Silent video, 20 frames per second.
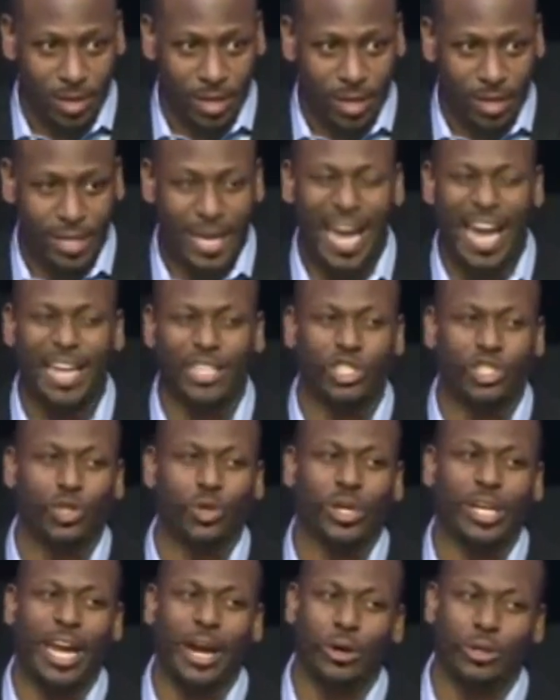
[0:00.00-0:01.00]
Cast
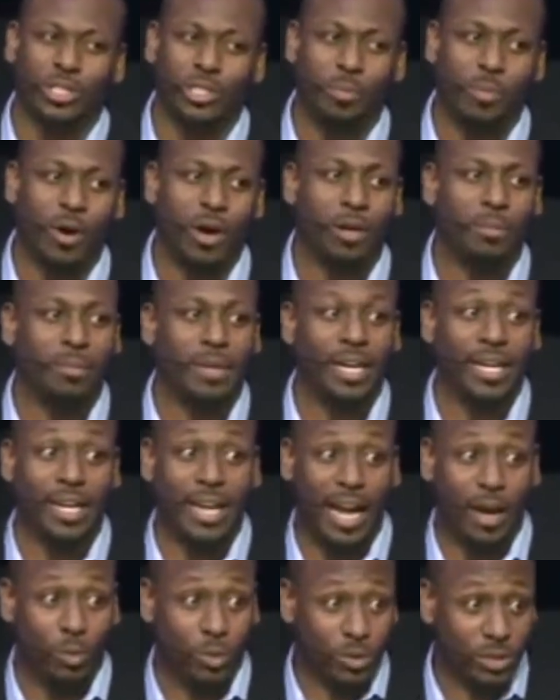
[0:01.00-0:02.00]
your cares upon me,
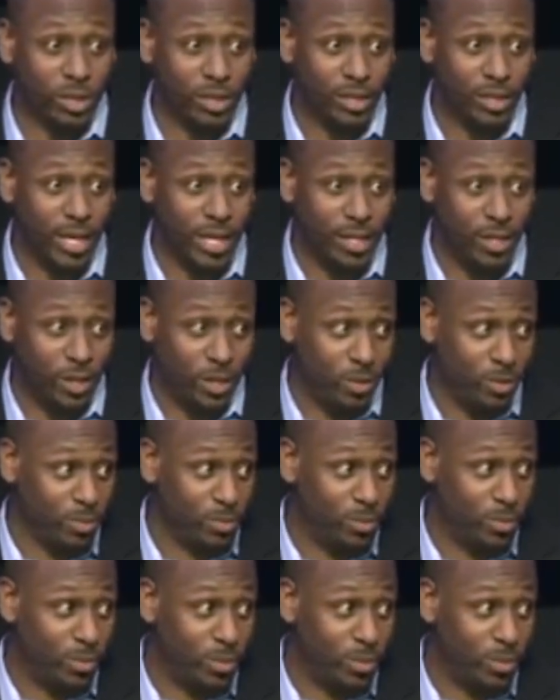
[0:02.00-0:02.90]
and I will sustain you.